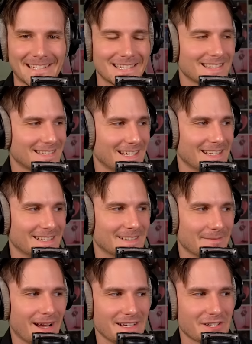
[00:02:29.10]
This is,
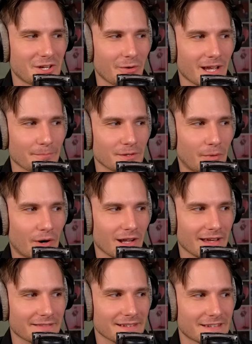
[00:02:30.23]
imagine showing up to a party
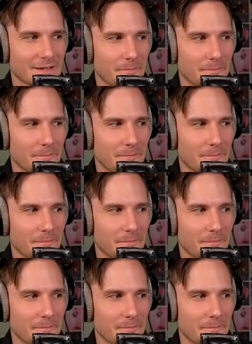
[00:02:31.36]
like this.